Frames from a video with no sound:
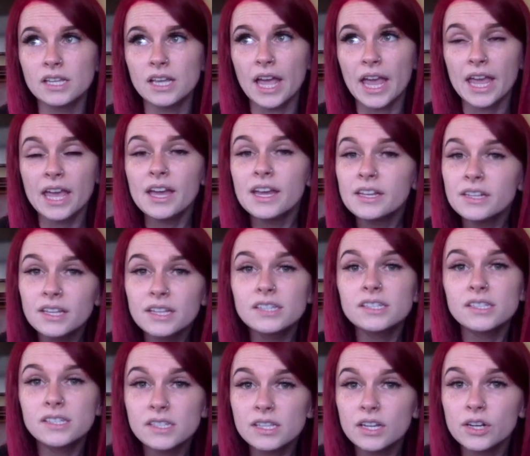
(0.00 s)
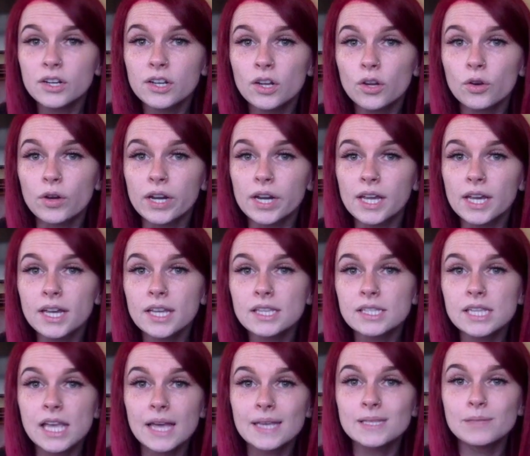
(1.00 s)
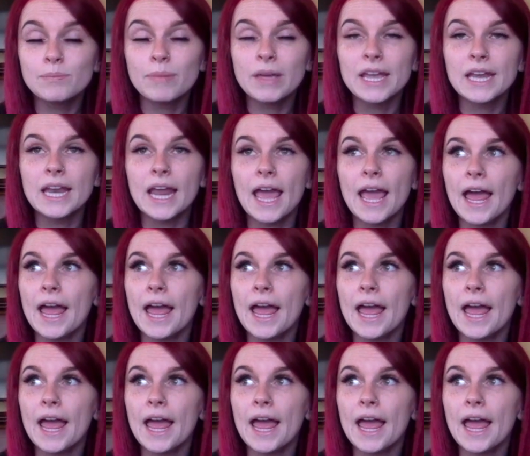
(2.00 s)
and lists their ingredients has been